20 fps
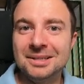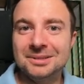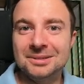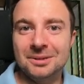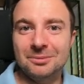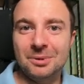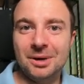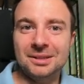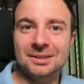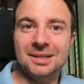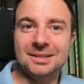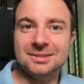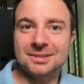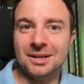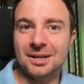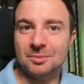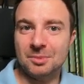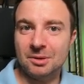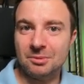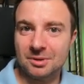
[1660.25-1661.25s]
the one that's
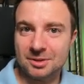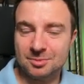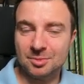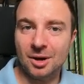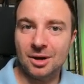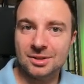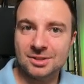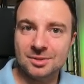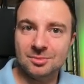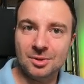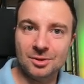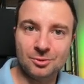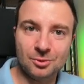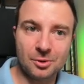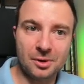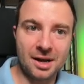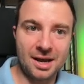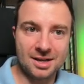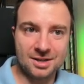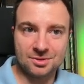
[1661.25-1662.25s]
going to be responsible
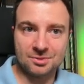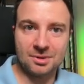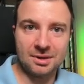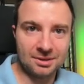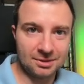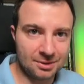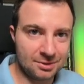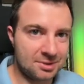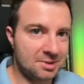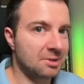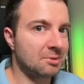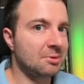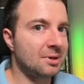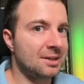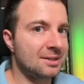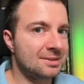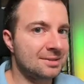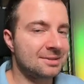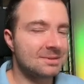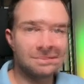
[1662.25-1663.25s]
for answering those
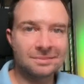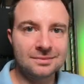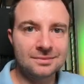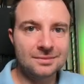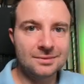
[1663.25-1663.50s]
requests